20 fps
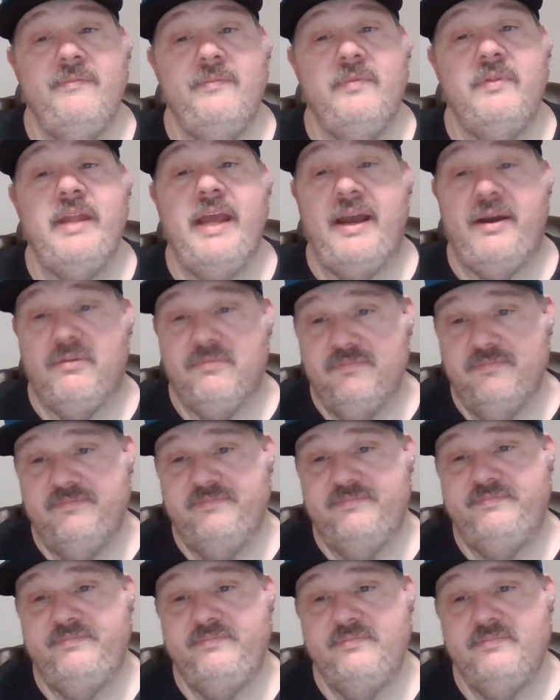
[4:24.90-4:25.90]
Now,
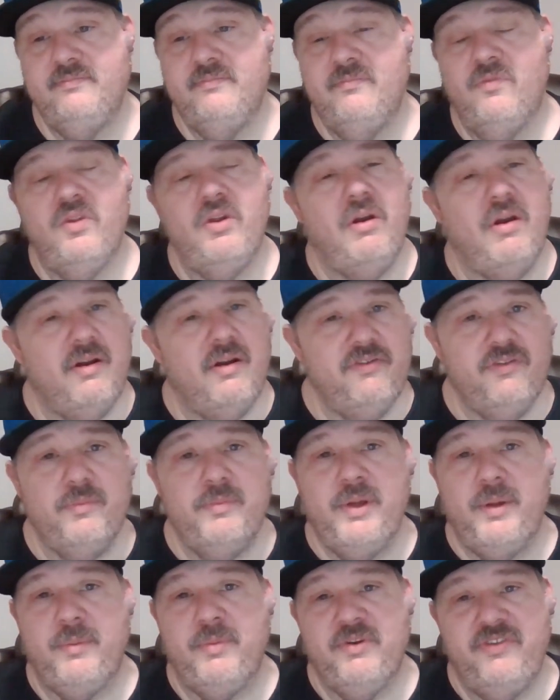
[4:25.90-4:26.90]
there are some
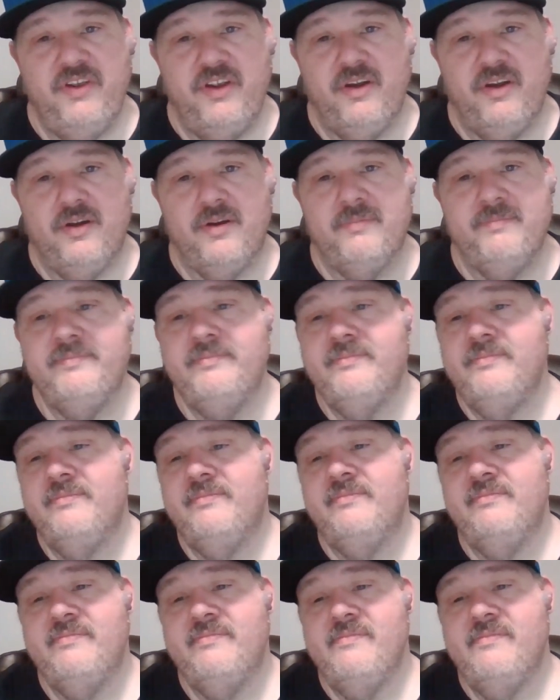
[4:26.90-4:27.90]
numbers here
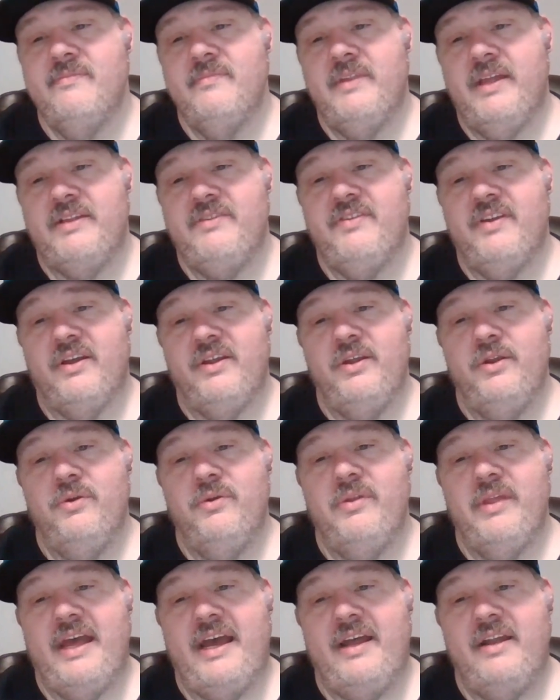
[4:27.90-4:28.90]
that tell
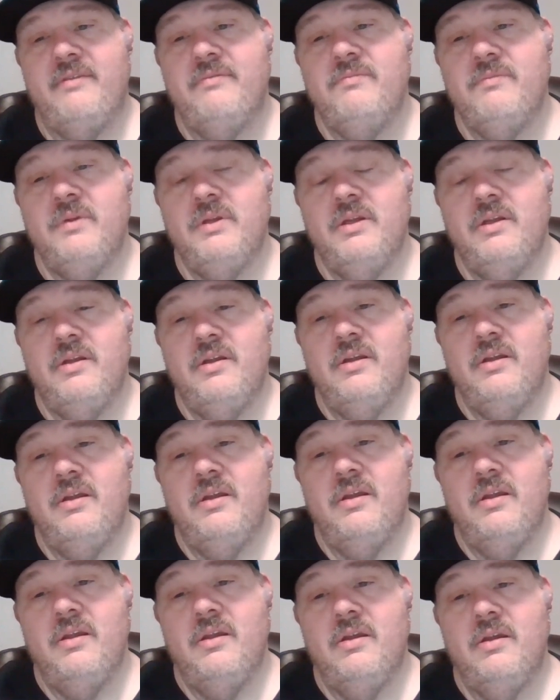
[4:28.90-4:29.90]
you that
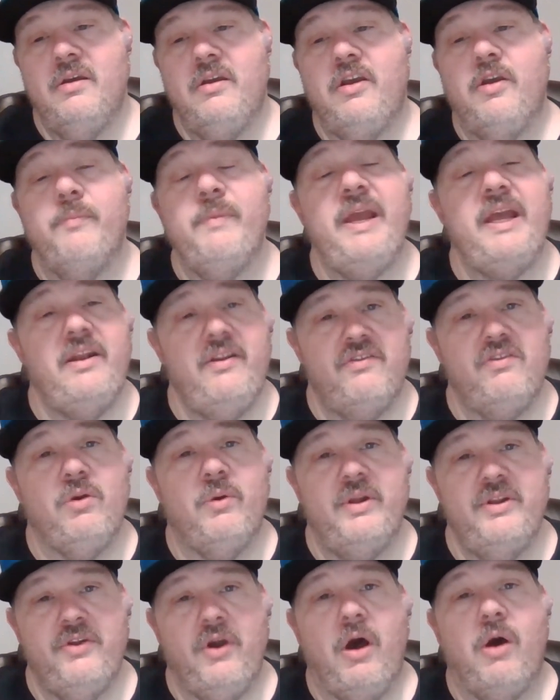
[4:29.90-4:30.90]
command is
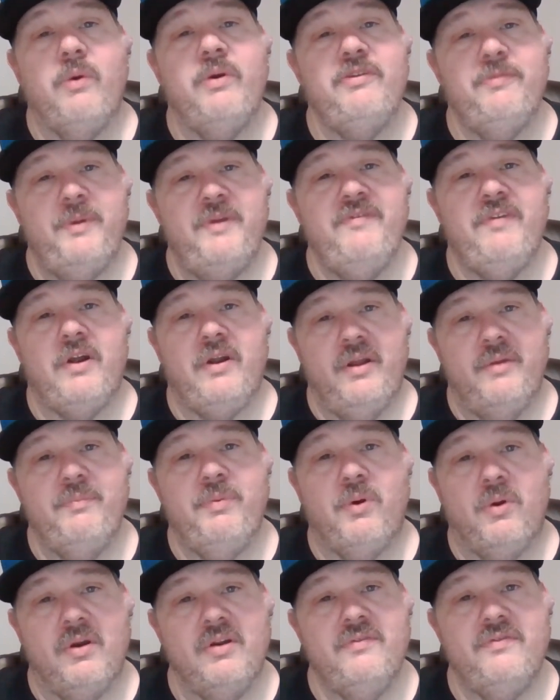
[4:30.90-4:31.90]
going to always be very
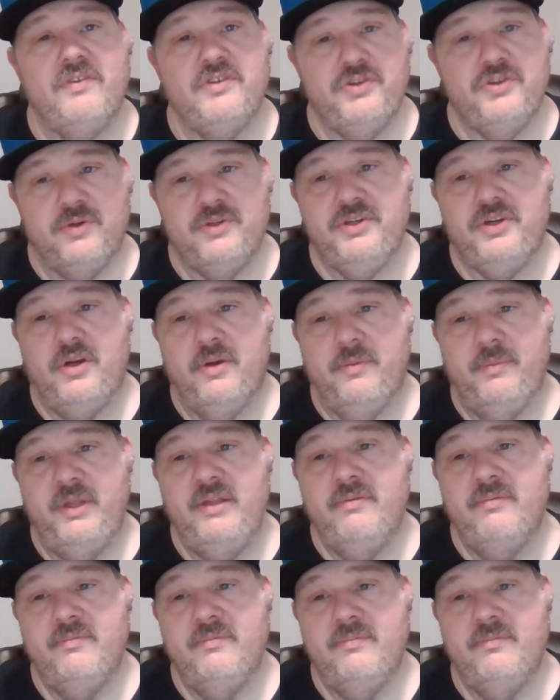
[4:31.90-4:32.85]
important for George Kirby.